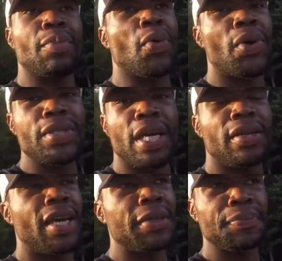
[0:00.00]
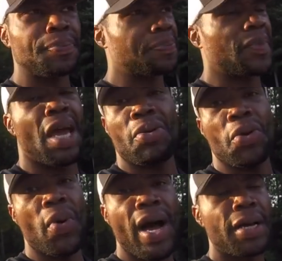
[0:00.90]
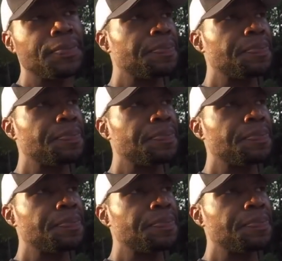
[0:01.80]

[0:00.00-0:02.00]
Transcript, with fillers: get my words out today. I don't know why